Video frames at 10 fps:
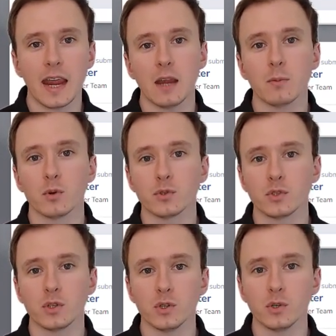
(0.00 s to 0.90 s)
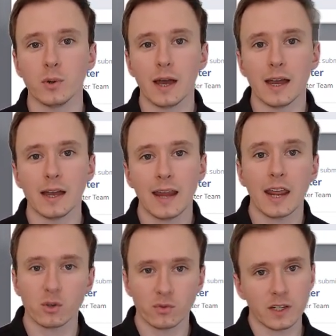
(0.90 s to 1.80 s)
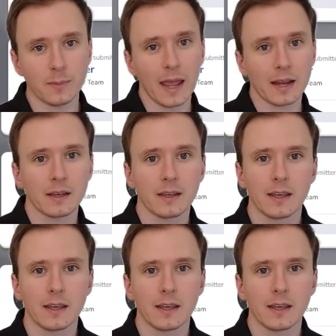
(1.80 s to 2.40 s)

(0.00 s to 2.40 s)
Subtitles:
able to handle feedback.